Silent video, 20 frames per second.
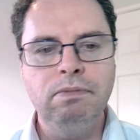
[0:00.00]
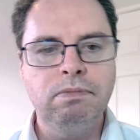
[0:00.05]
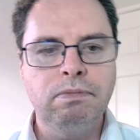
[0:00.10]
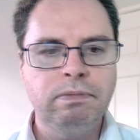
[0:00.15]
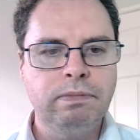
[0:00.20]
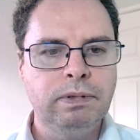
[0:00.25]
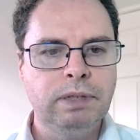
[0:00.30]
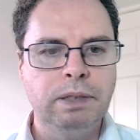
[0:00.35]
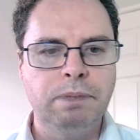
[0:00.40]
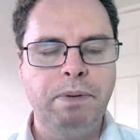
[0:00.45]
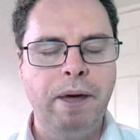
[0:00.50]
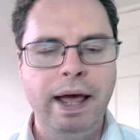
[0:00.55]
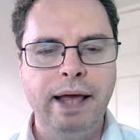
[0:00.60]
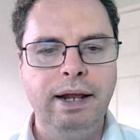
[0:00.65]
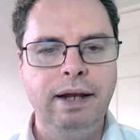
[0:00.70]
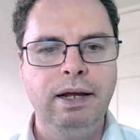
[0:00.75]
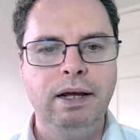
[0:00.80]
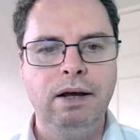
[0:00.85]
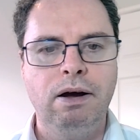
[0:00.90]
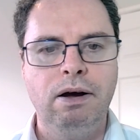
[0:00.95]
depending
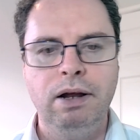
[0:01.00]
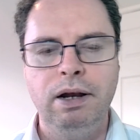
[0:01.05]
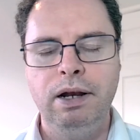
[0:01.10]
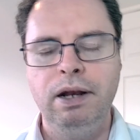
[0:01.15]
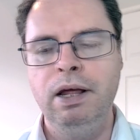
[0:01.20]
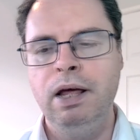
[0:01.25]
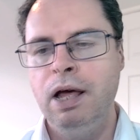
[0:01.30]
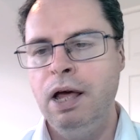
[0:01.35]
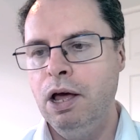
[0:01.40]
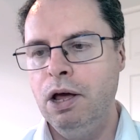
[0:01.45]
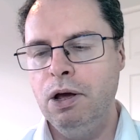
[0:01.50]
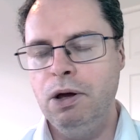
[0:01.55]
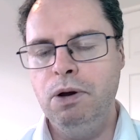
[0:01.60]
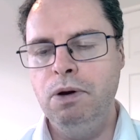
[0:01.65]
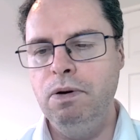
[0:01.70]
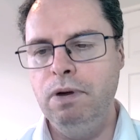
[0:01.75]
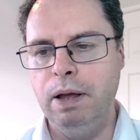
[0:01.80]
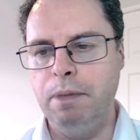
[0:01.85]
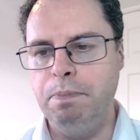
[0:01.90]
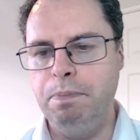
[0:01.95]
on who they
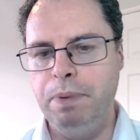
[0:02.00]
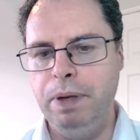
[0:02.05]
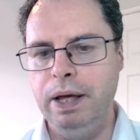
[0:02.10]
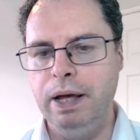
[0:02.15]
pick,